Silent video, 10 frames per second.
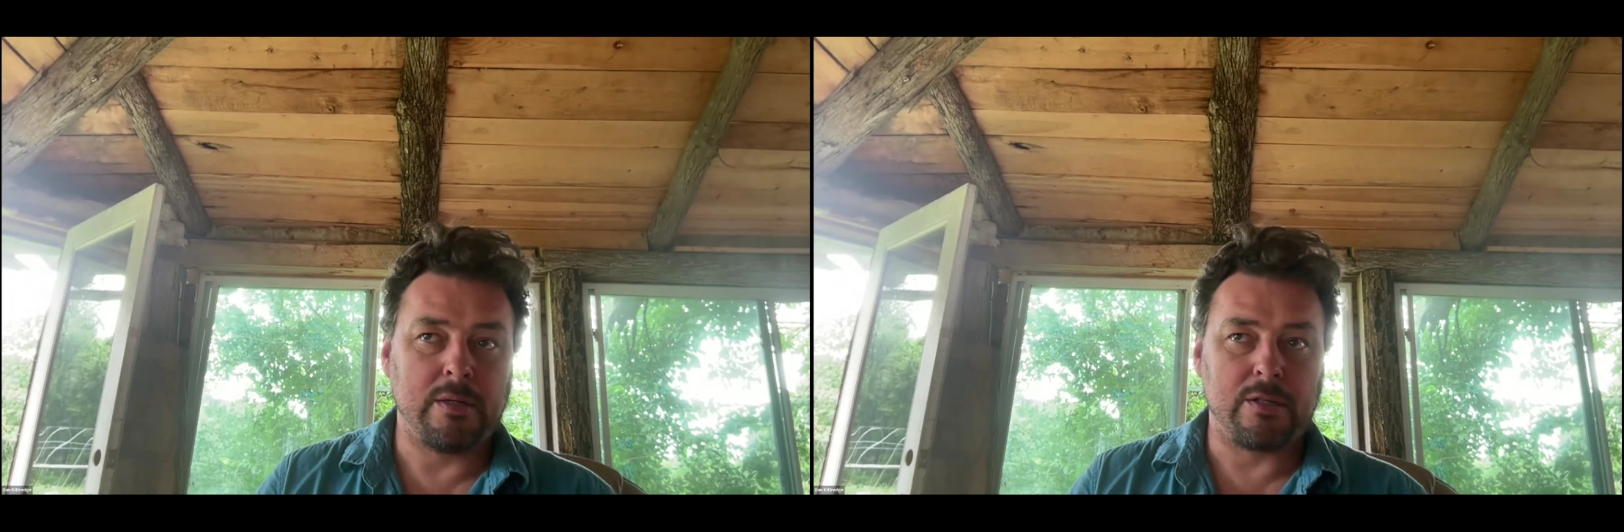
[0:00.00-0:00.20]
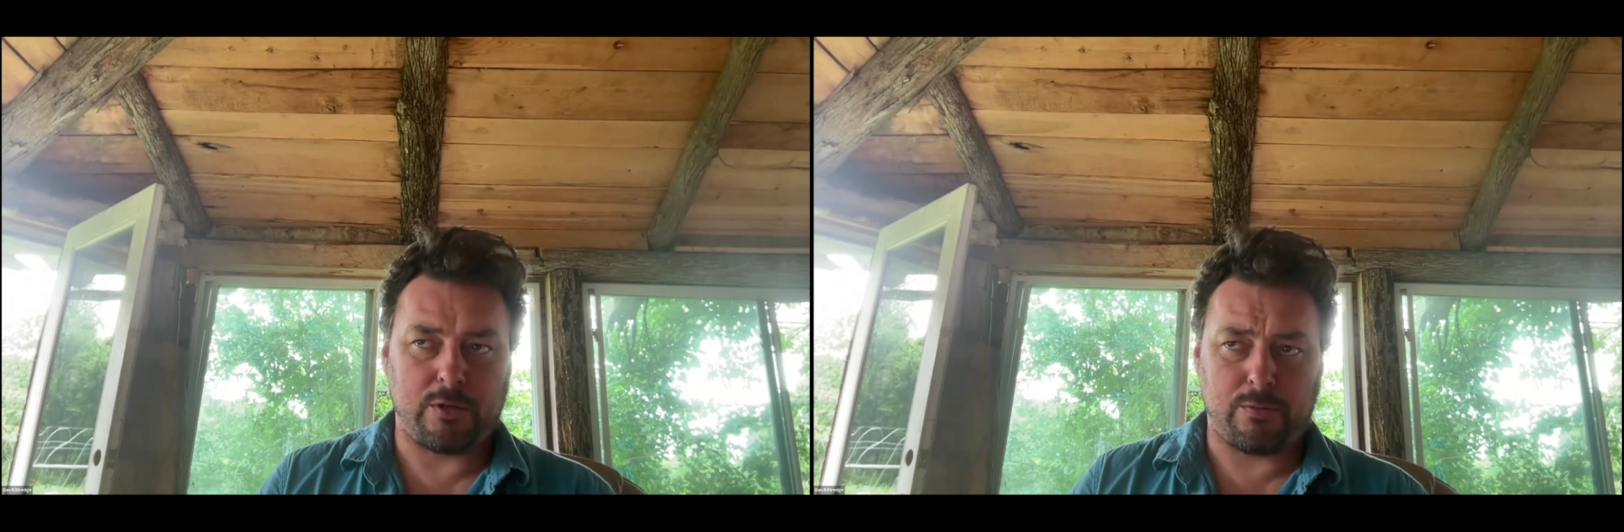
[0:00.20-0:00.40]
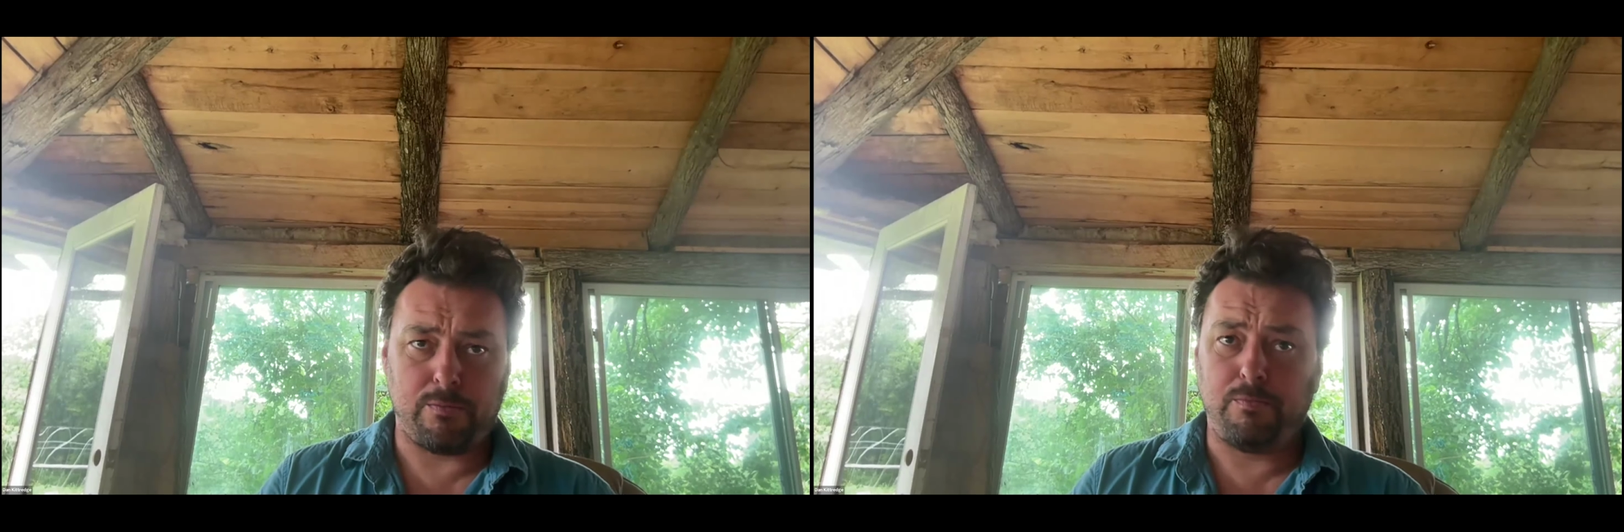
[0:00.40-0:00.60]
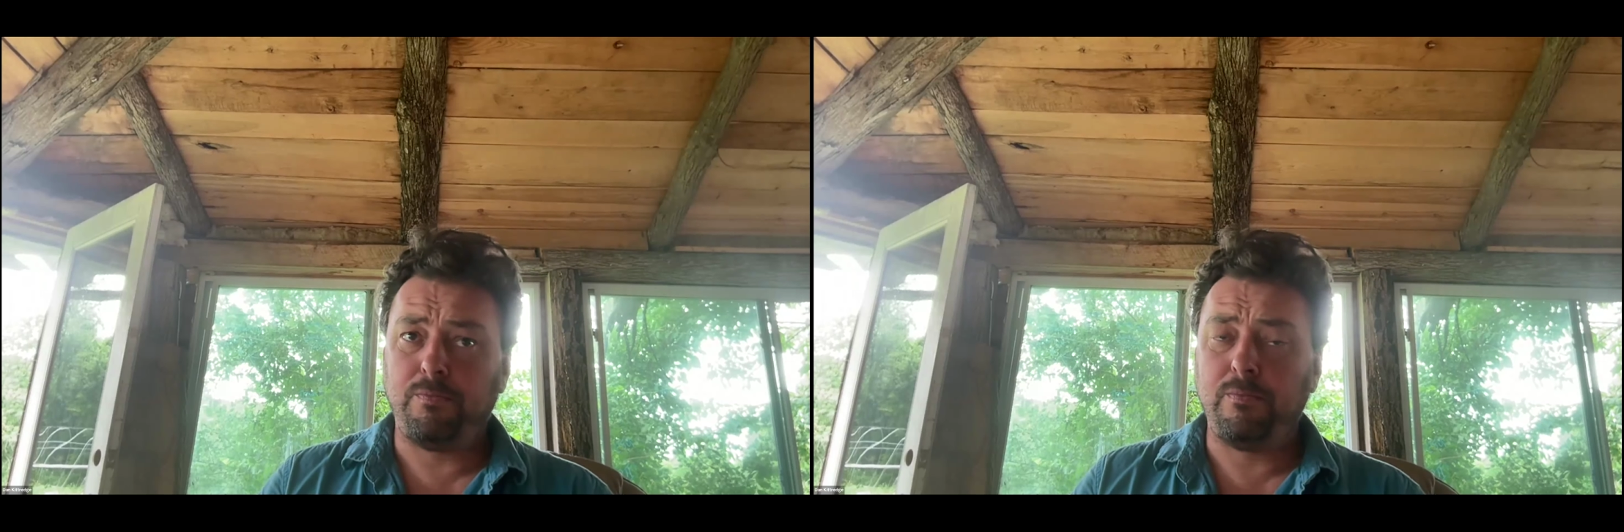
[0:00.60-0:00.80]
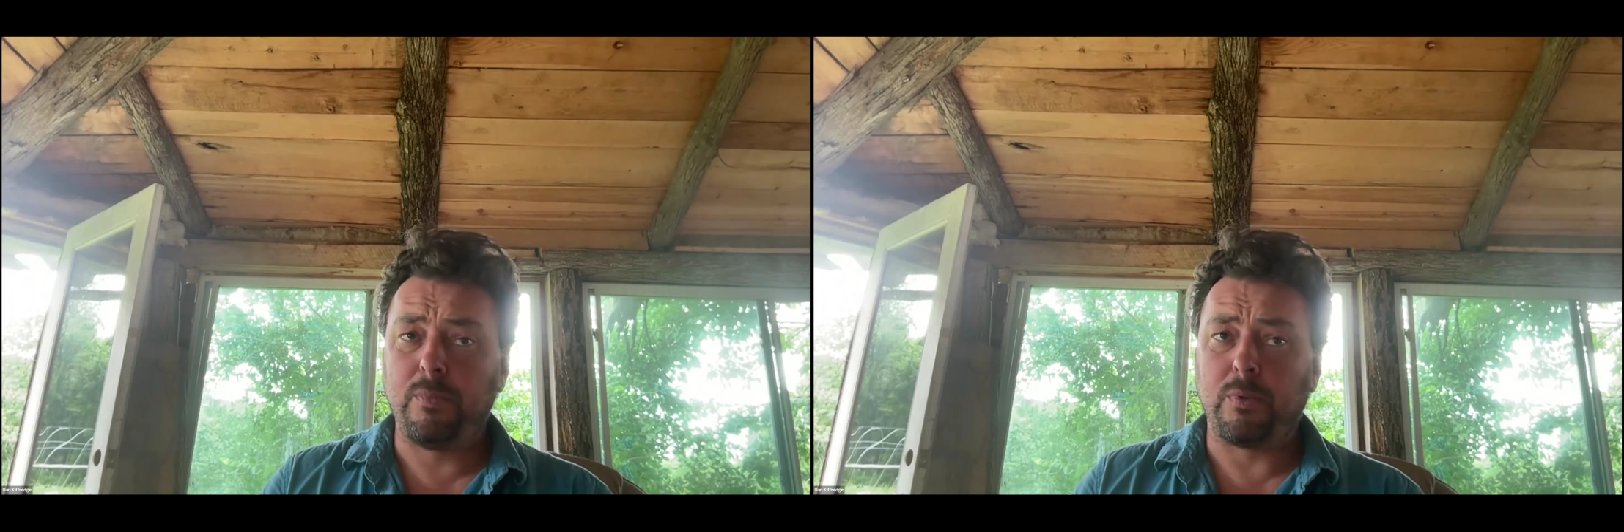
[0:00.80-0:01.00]
So
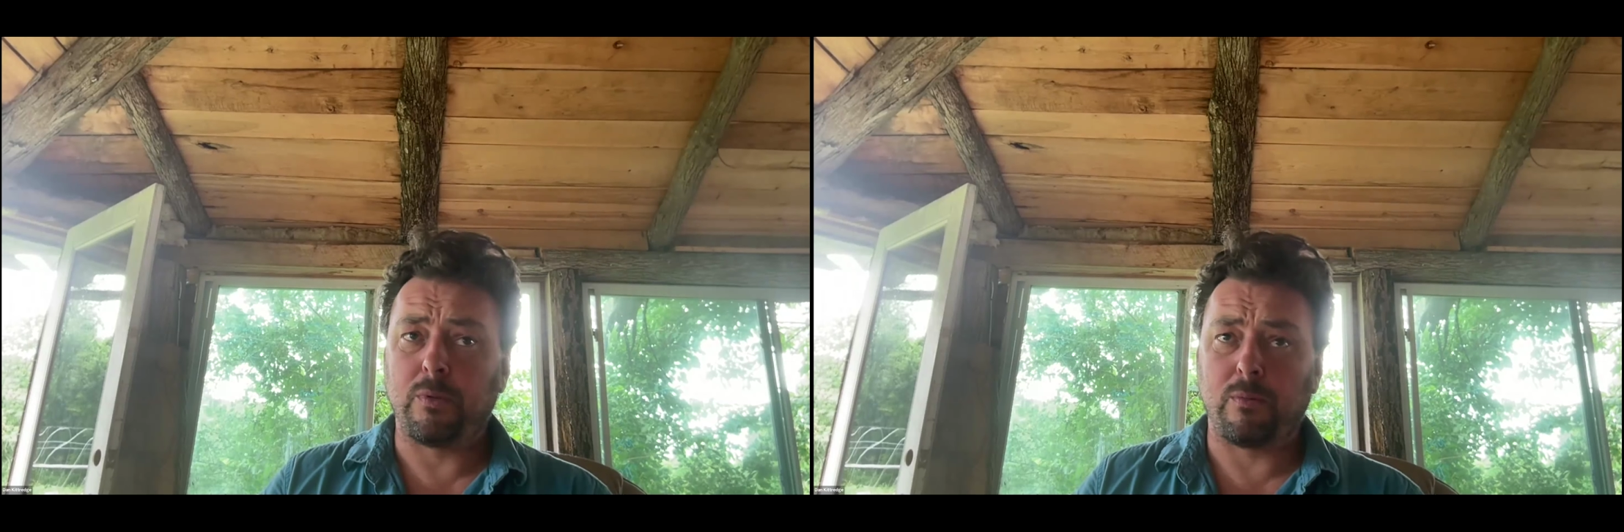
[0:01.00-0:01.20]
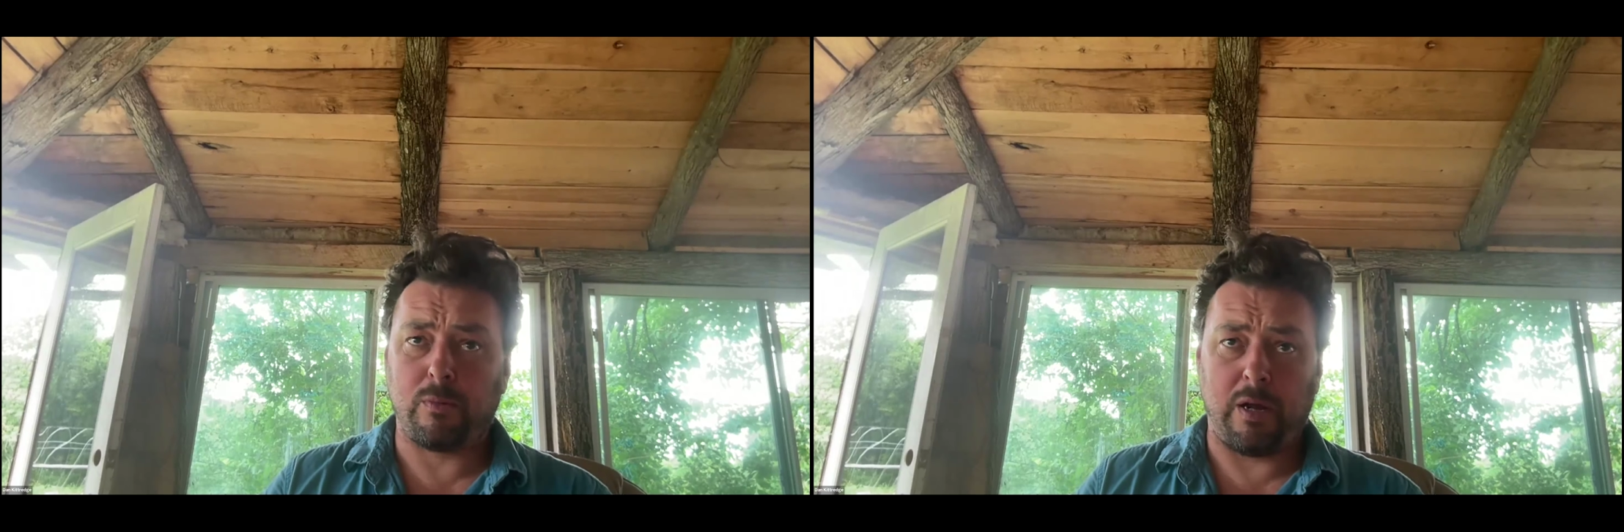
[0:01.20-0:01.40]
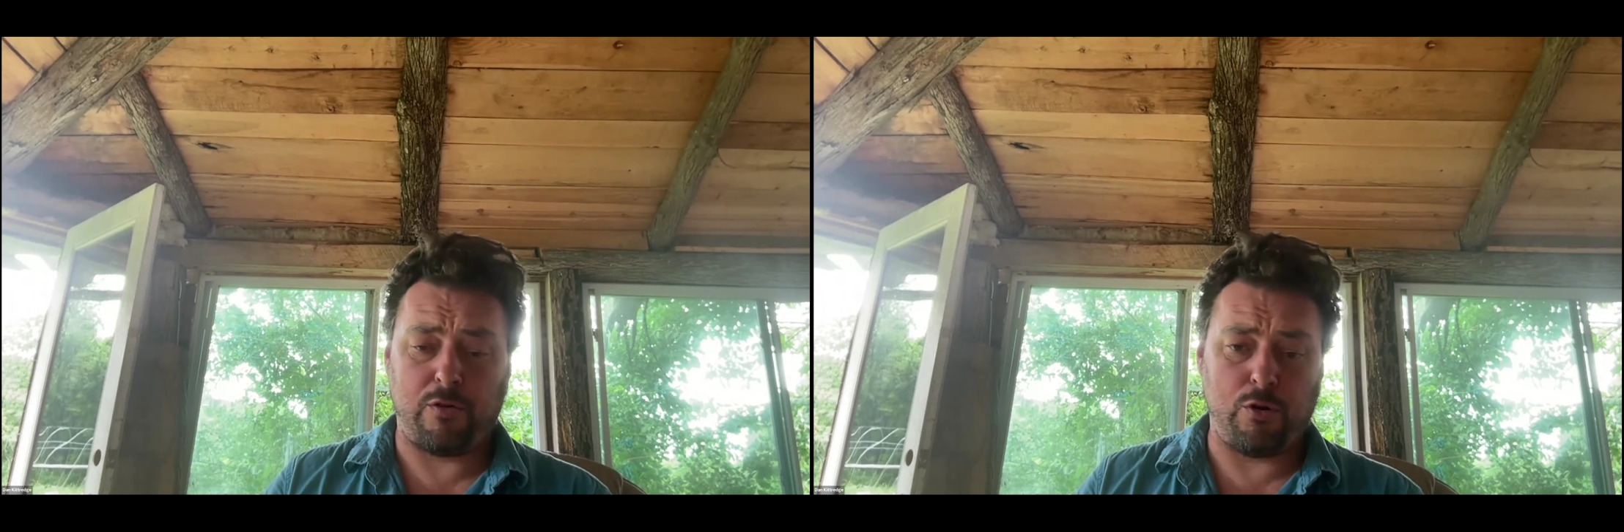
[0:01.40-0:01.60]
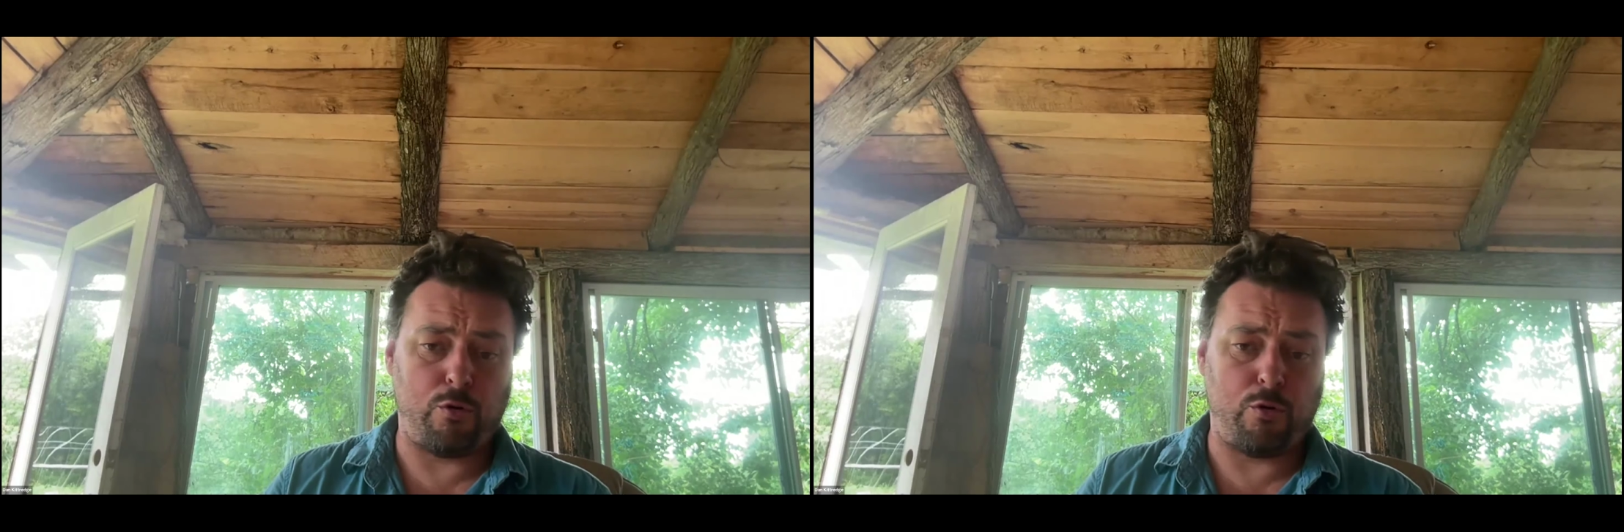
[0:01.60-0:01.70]
if